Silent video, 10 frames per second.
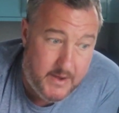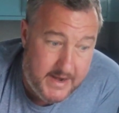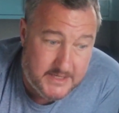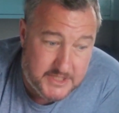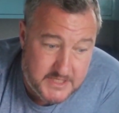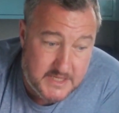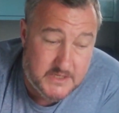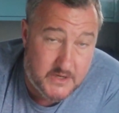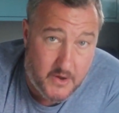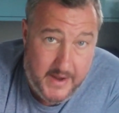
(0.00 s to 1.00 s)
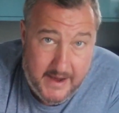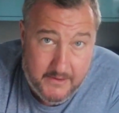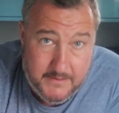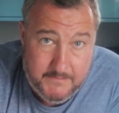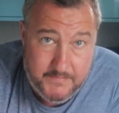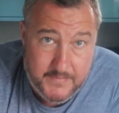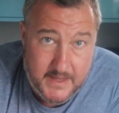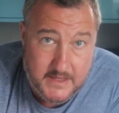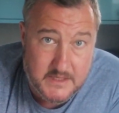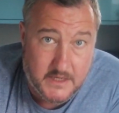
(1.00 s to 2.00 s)
And actually, since I got out
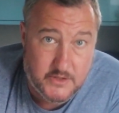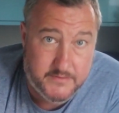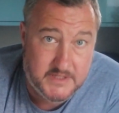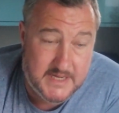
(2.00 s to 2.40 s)
and started driving